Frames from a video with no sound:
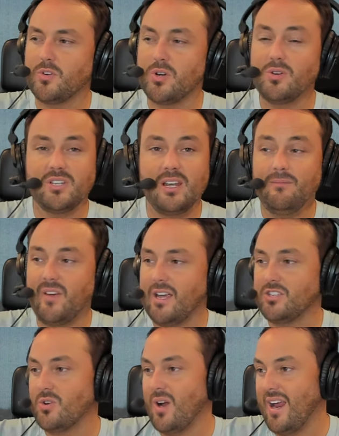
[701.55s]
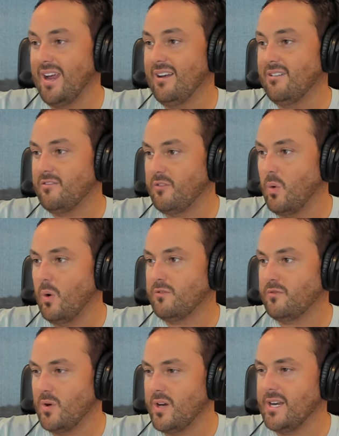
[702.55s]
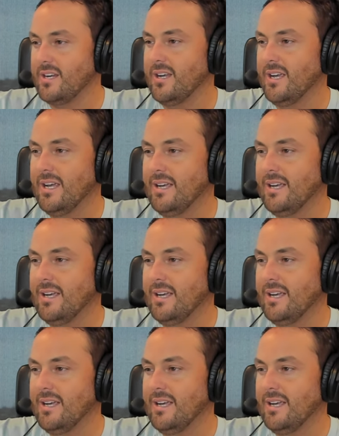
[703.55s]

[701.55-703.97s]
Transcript: for your team faster and for free.